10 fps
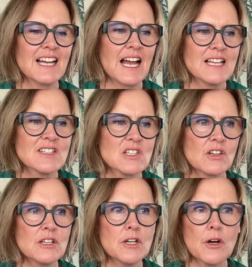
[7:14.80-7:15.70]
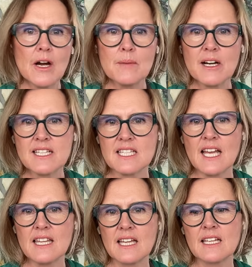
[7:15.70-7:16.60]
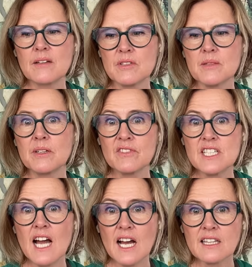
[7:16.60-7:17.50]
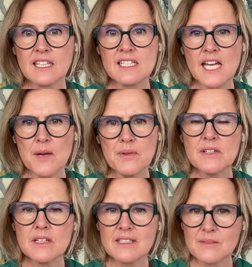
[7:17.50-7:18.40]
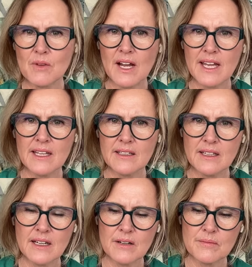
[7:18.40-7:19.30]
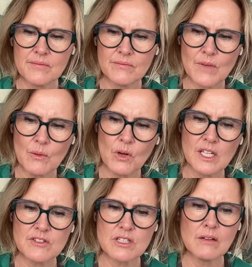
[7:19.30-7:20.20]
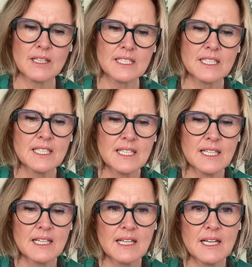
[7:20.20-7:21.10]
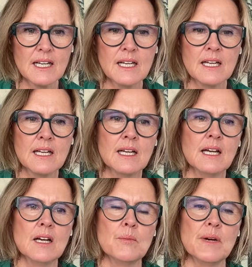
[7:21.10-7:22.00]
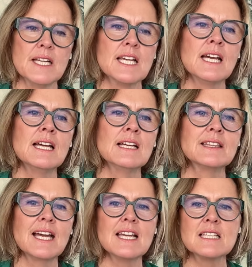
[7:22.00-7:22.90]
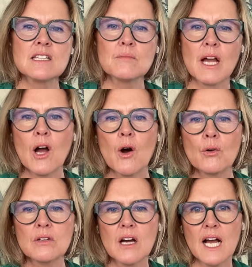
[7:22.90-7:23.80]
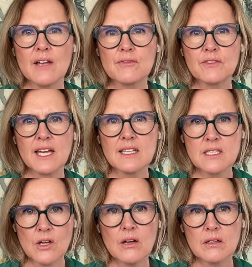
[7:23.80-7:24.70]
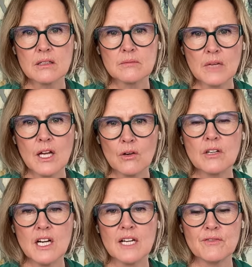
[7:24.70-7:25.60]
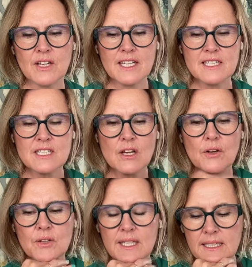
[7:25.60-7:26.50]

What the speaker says: And so, I might say that it was a bit of a dark thing to happen. It's my wallet stolen. But that isn't my whole life. That's not my whole life. And so,